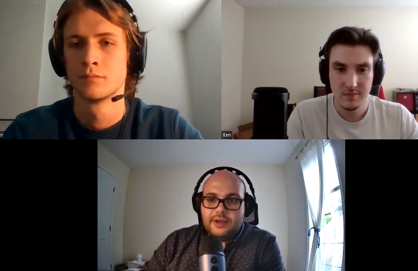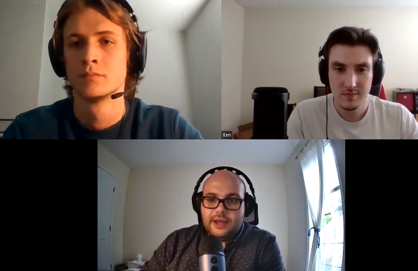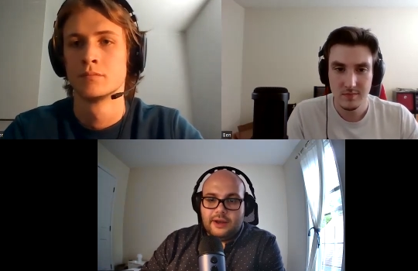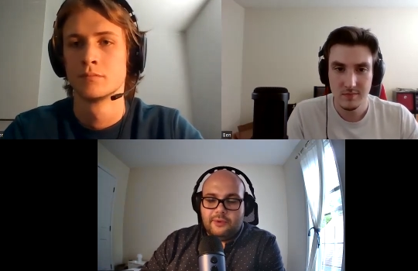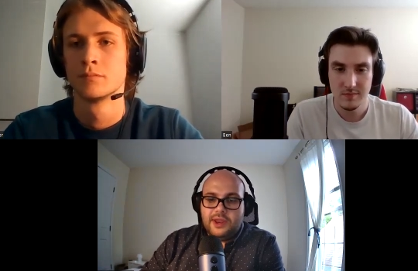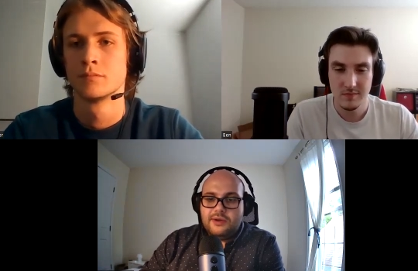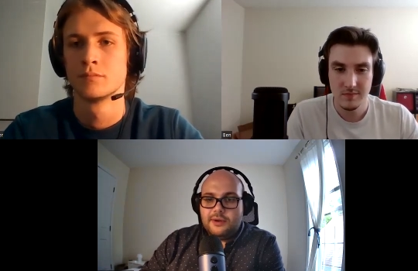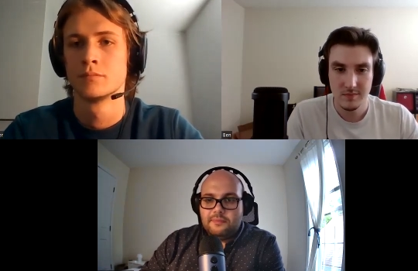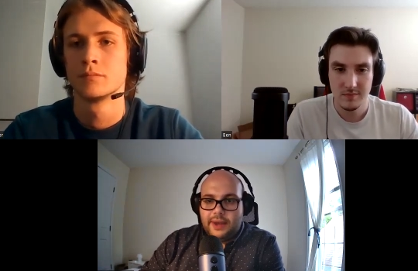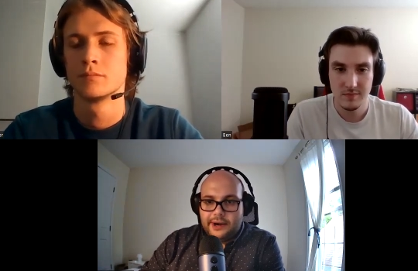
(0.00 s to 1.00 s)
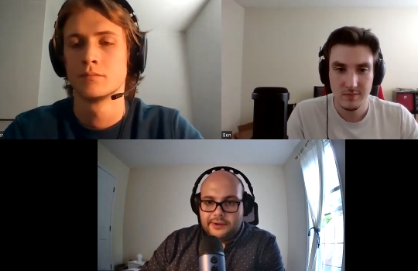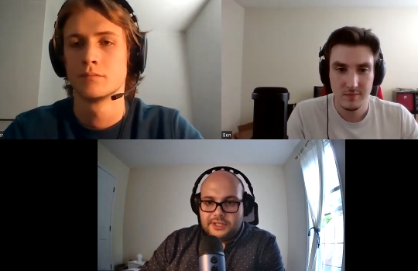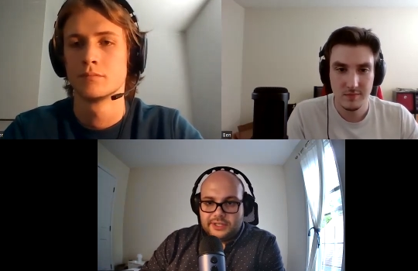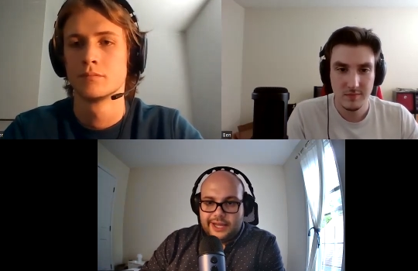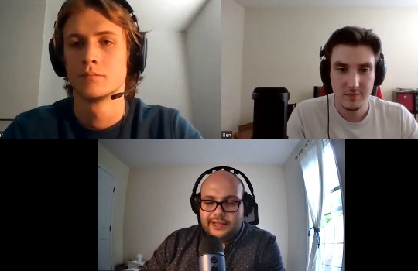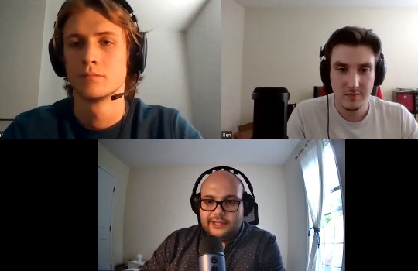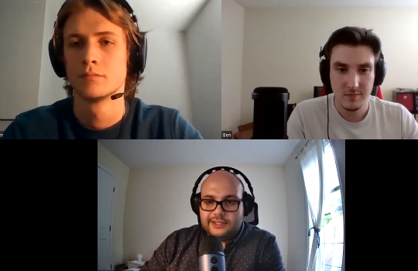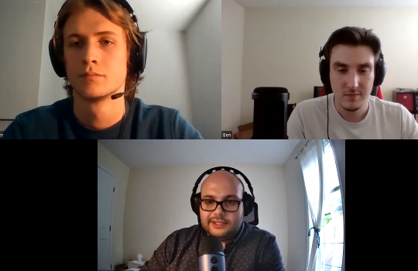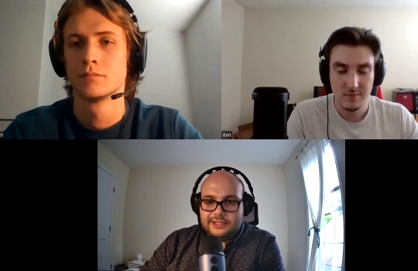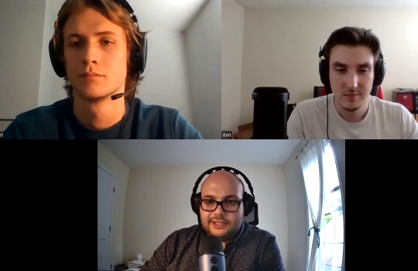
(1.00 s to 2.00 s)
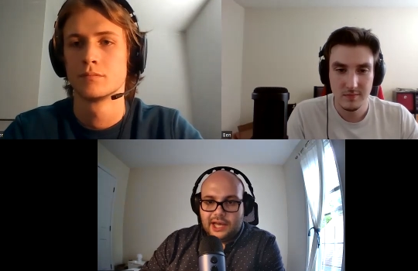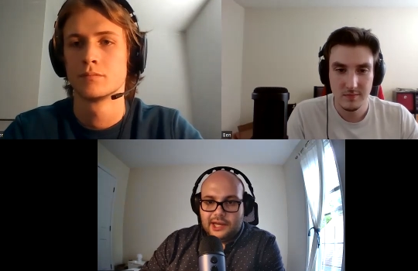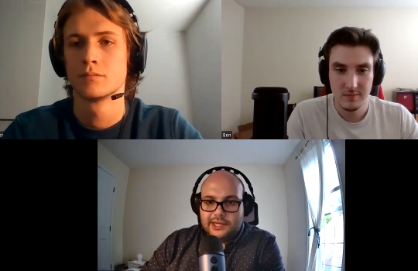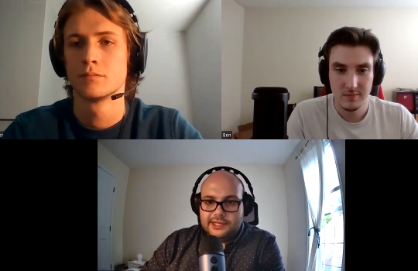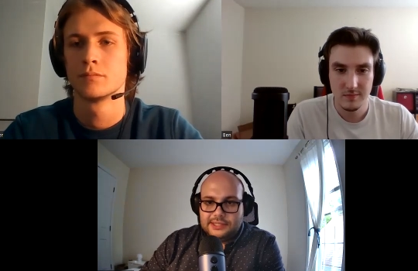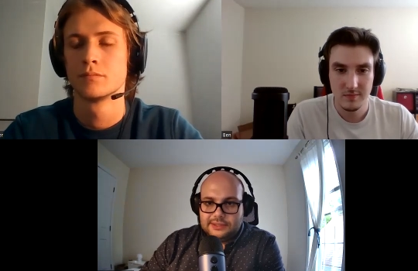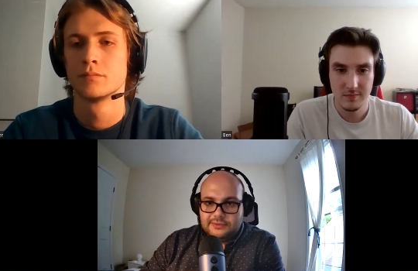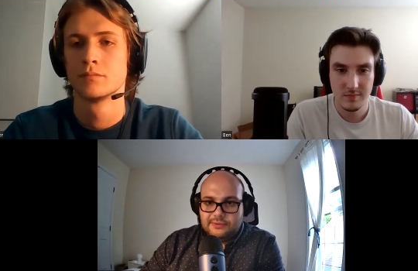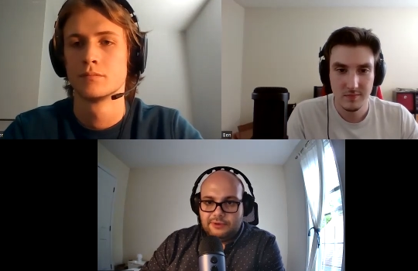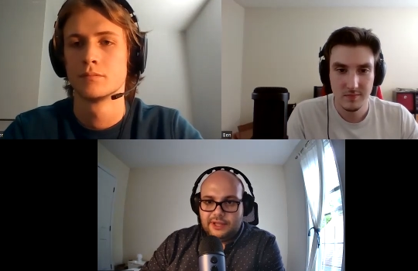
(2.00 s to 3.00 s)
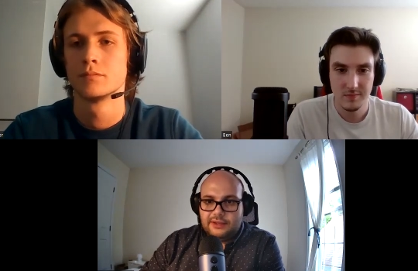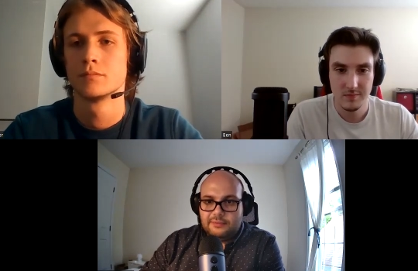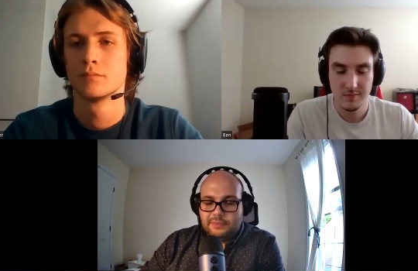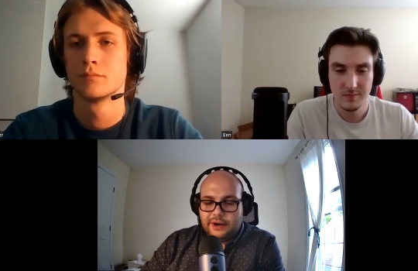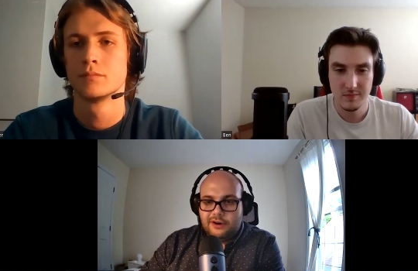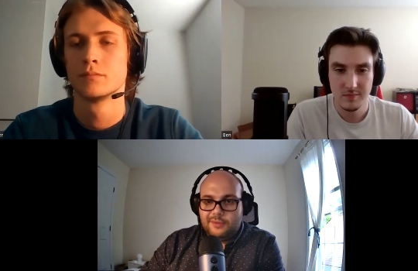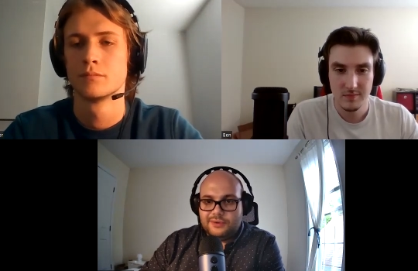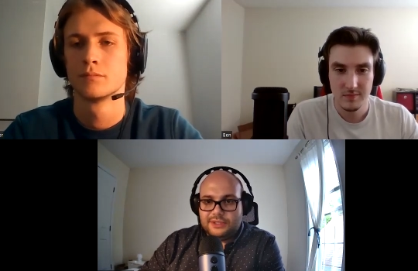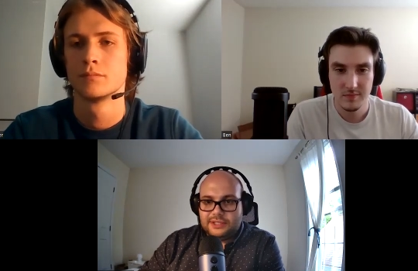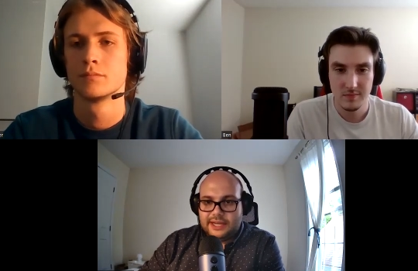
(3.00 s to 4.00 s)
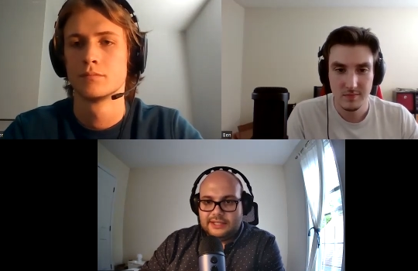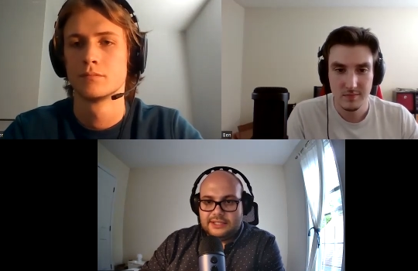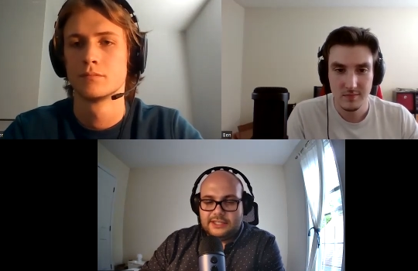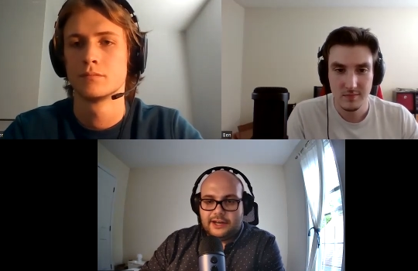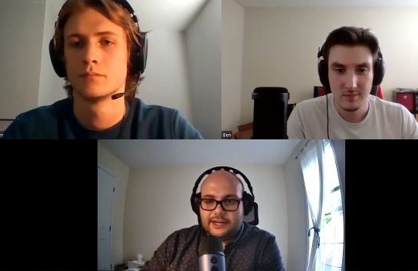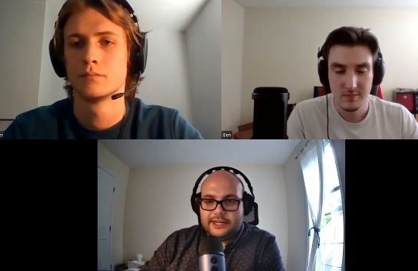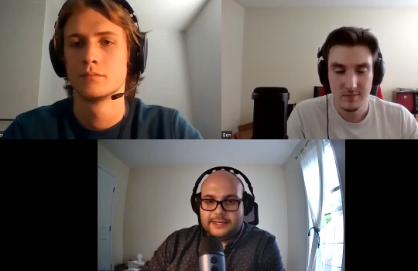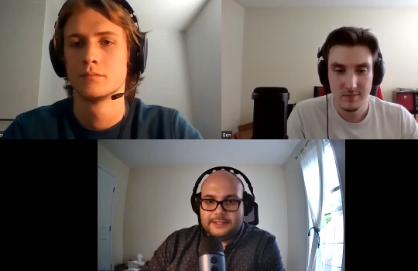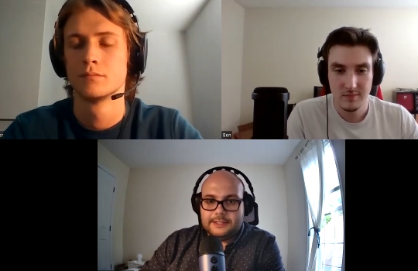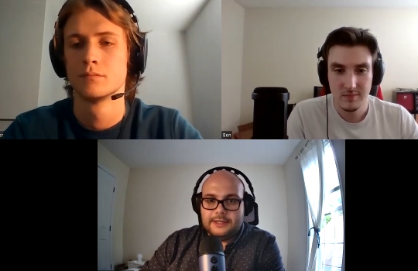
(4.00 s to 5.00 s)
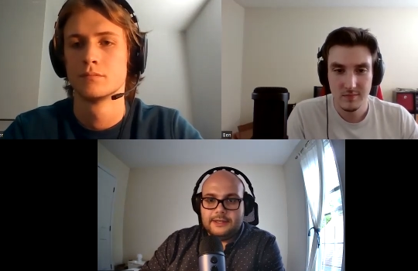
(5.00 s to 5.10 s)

Speaker 1: And when you compare stateless societies with comparable state societies